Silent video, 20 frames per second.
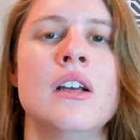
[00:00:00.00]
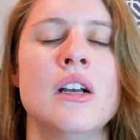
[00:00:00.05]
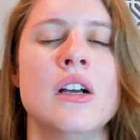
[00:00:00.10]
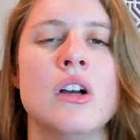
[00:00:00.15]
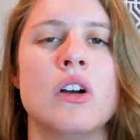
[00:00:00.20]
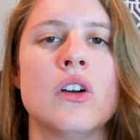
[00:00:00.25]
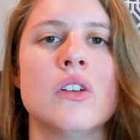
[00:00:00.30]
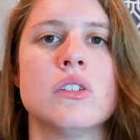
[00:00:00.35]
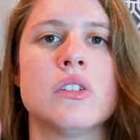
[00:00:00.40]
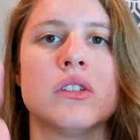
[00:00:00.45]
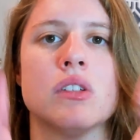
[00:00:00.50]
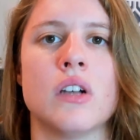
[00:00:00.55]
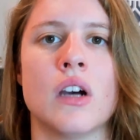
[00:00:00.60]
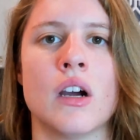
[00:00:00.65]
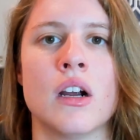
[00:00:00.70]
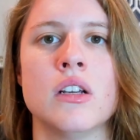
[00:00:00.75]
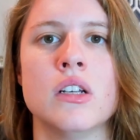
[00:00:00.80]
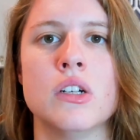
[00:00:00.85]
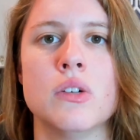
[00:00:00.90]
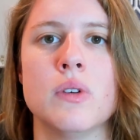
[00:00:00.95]

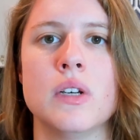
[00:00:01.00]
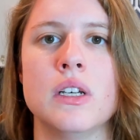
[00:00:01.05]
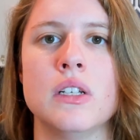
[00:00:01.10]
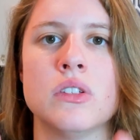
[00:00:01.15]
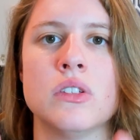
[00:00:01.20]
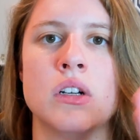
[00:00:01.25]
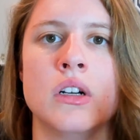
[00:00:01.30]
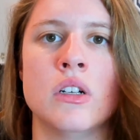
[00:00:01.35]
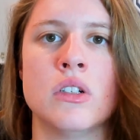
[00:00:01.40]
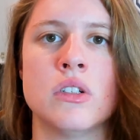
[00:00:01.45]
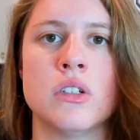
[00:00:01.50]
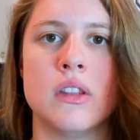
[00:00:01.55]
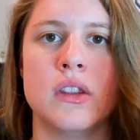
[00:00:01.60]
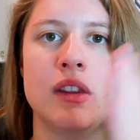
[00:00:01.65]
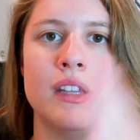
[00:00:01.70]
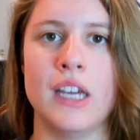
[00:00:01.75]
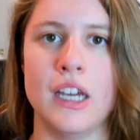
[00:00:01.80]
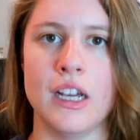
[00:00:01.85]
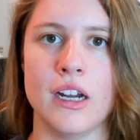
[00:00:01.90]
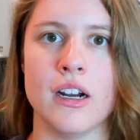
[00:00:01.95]
Start your research
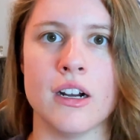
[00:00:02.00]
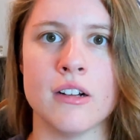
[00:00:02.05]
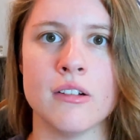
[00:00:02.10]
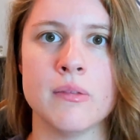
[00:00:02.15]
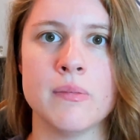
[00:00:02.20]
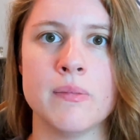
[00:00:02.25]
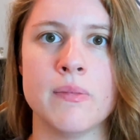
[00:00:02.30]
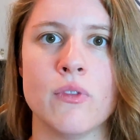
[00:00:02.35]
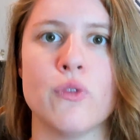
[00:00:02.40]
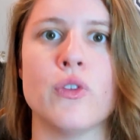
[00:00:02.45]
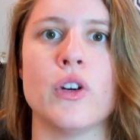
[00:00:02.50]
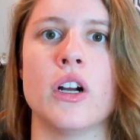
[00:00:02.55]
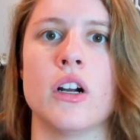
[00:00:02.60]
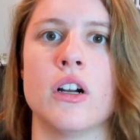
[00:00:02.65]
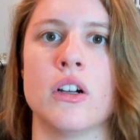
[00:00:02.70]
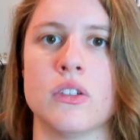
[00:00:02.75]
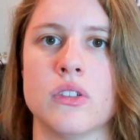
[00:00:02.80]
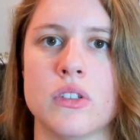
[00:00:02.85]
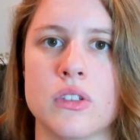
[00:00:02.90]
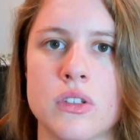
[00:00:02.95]
there
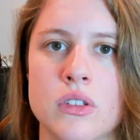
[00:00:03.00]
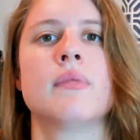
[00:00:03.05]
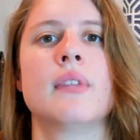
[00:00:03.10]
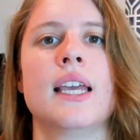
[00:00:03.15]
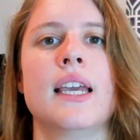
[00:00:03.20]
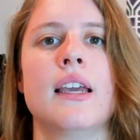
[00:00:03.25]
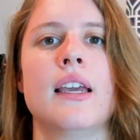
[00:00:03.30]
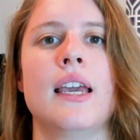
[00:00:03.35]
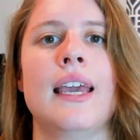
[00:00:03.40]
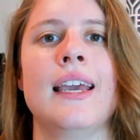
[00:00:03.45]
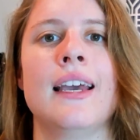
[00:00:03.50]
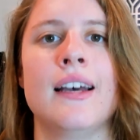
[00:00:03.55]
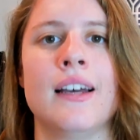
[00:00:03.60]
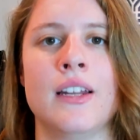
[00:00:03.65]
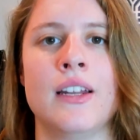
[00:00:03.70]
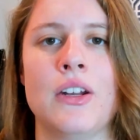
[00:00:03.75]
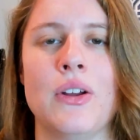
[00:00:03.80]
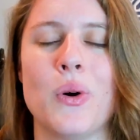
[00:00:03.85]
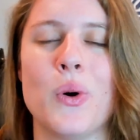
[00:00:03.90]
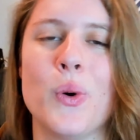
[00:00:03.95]
first.
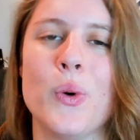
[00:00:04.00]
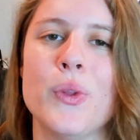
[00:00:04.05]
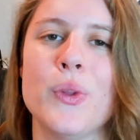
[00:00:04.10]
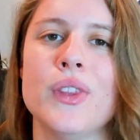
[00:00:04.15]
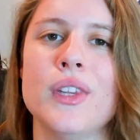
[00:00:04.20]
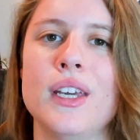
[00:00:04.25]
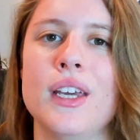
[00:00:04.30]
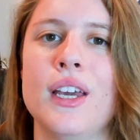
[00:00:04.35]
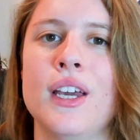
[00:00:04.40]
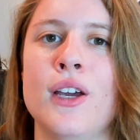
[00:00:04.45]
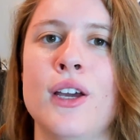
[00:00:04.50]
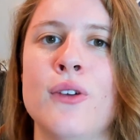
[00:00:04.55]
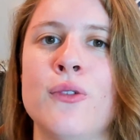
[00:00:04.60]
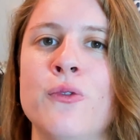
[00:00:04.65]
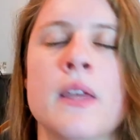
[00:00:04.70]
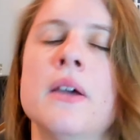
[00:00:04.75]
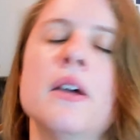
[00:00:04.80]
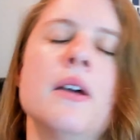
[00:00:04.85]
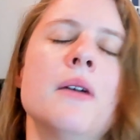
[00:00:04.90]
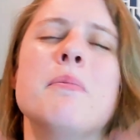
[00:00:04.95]
And only if
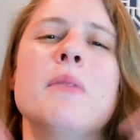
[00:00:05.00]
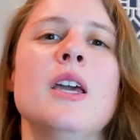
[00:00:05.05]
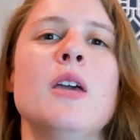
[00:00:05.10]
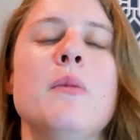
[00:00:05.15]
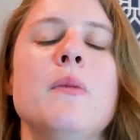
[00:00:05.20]
maybe